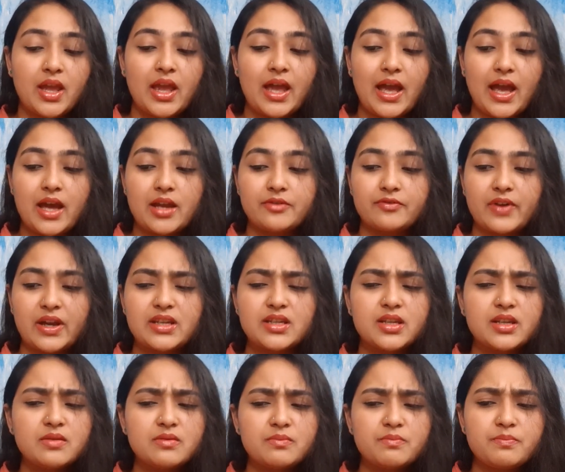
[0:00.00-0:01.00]
and
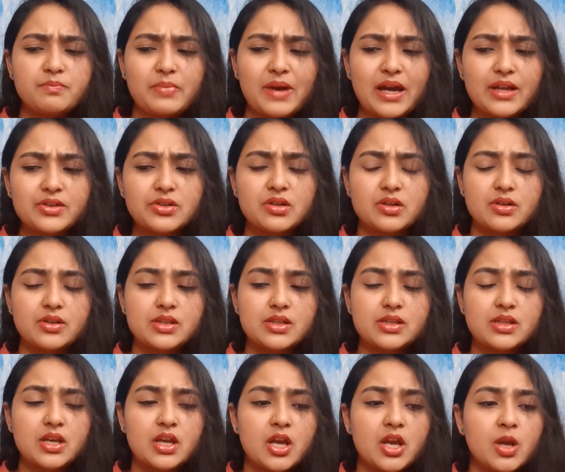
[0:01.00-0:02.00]
finding patterns